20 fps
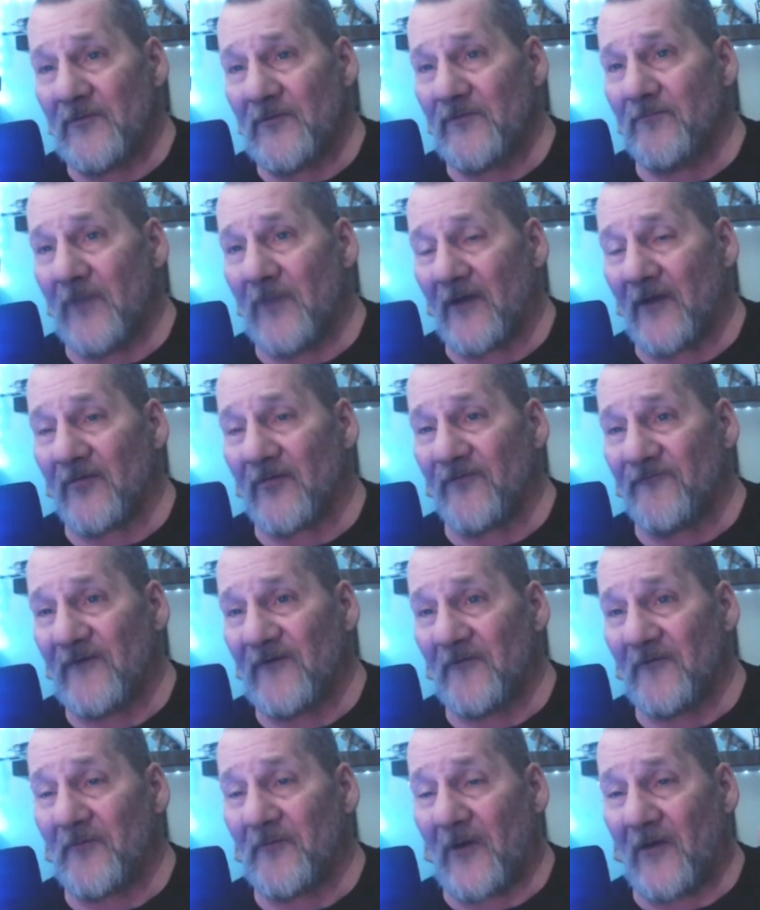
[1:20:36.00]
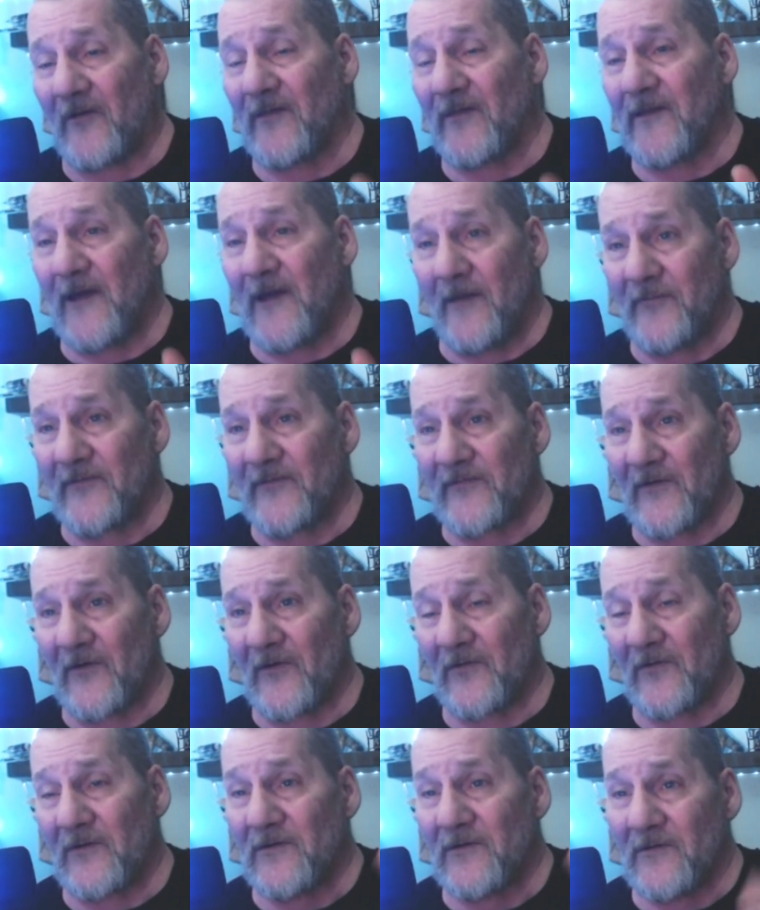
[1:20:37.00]
My other favorite part of the
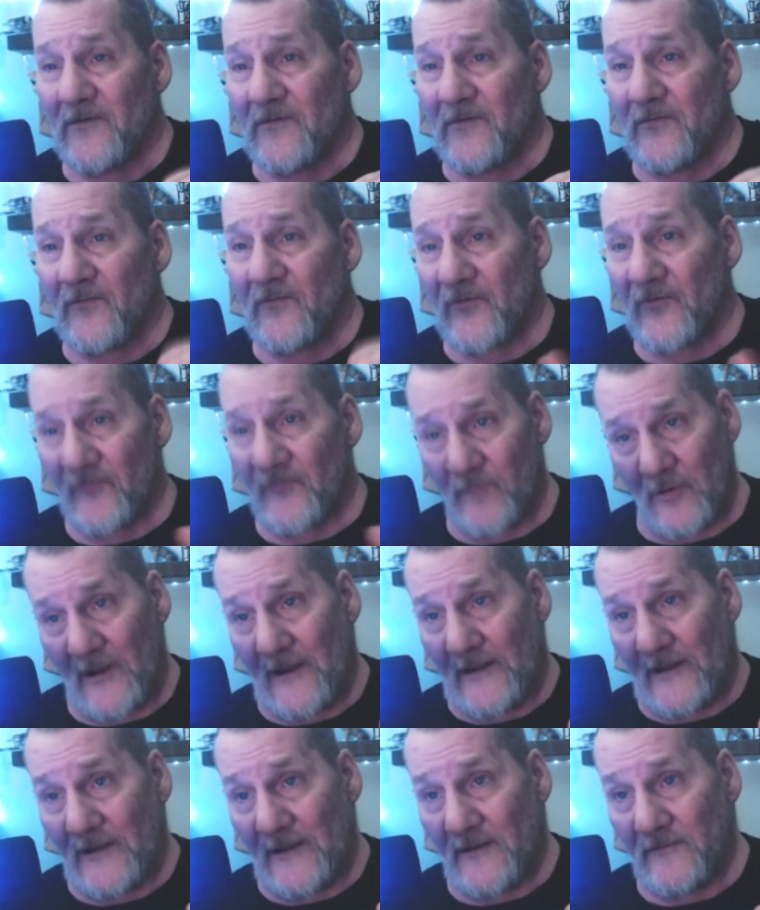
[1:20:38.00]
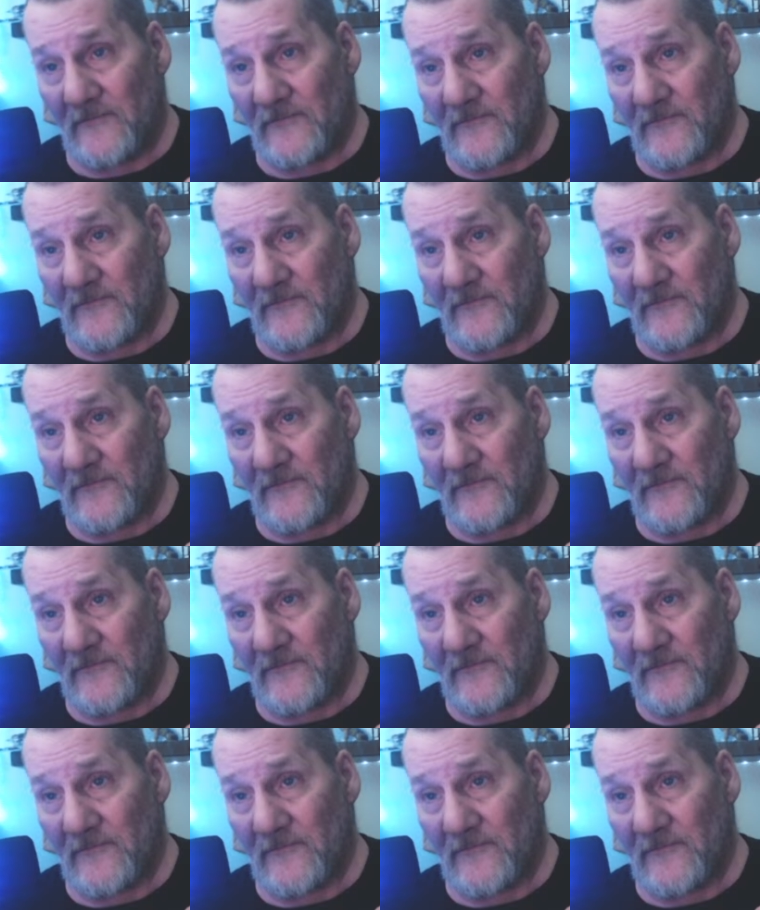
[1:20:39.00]
episode was Brady.